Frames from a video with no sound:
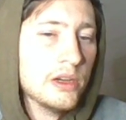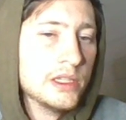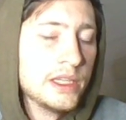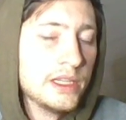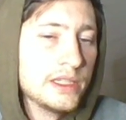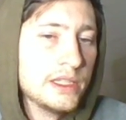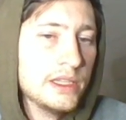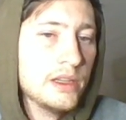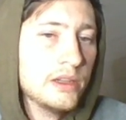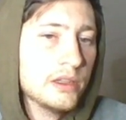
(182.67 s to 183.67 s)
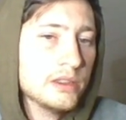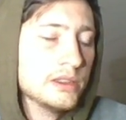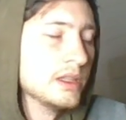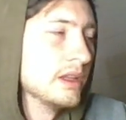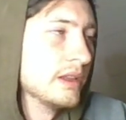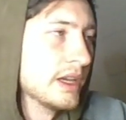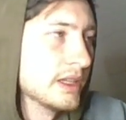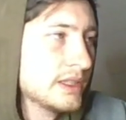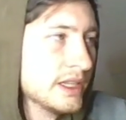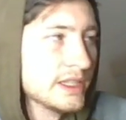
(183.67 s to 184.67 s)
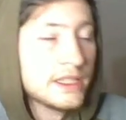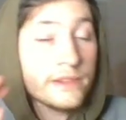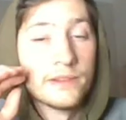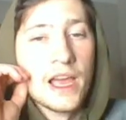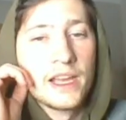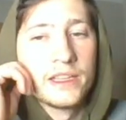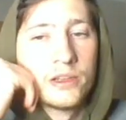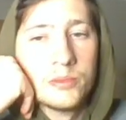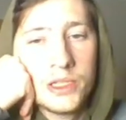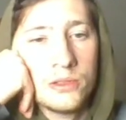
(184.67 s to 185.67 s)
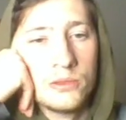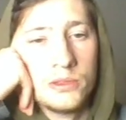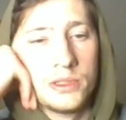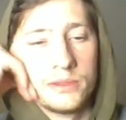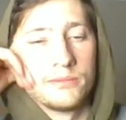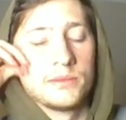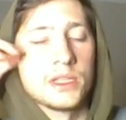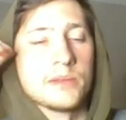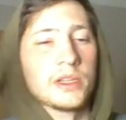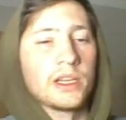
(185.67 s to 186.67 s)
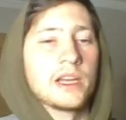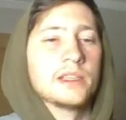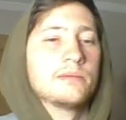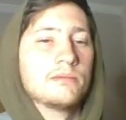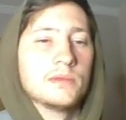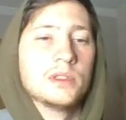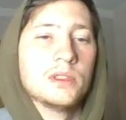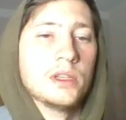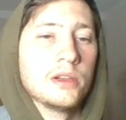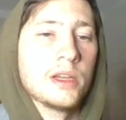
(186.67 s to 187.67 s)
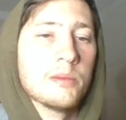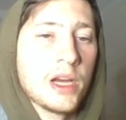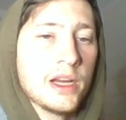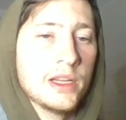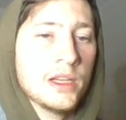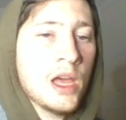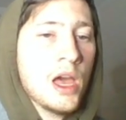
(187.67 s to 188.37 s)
Tennessee logo, like a Tennessee flag in there would be cool. Something I get behind.